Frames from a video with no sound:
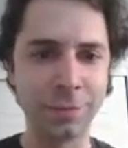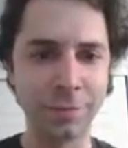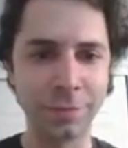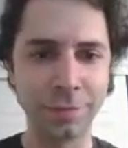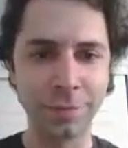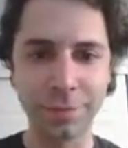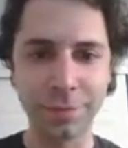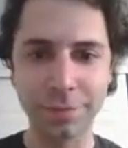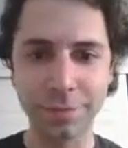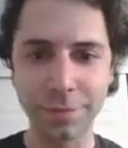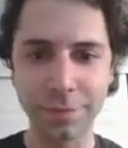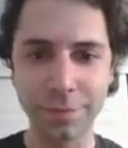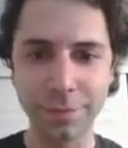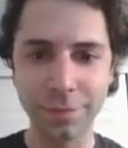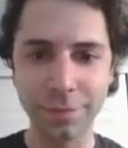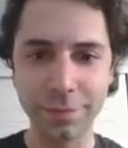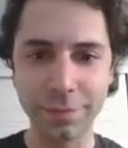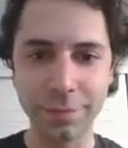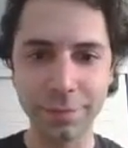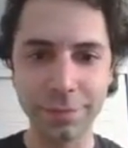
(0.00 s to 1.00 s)

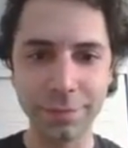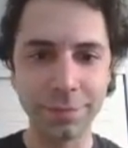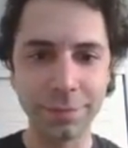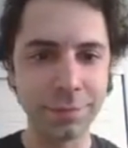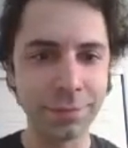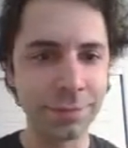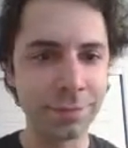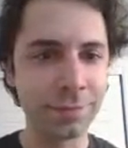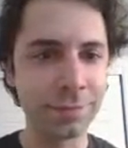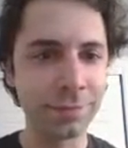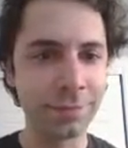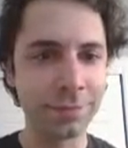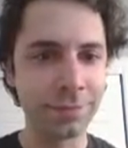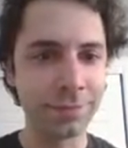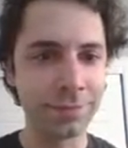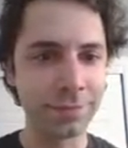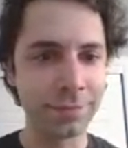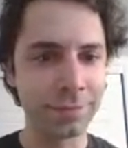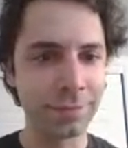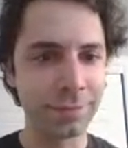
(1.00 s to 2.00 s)

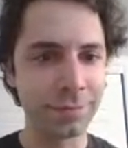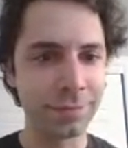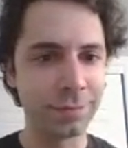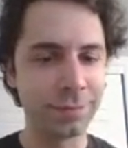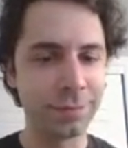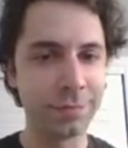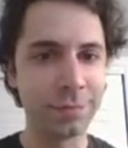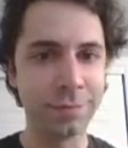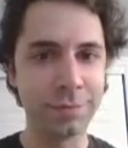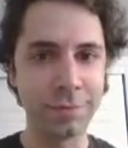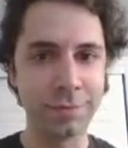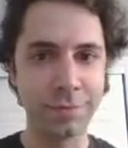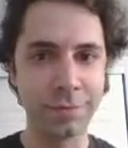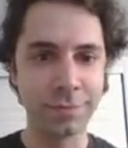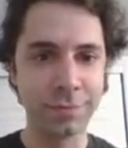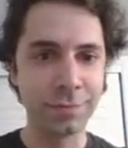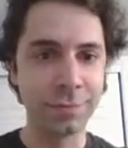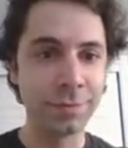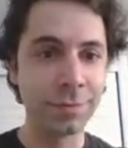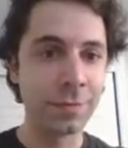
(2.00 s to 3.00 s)

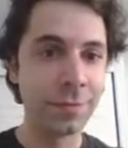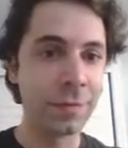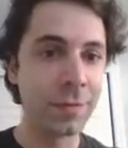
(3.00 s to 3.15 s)
No one is speaking in this clip.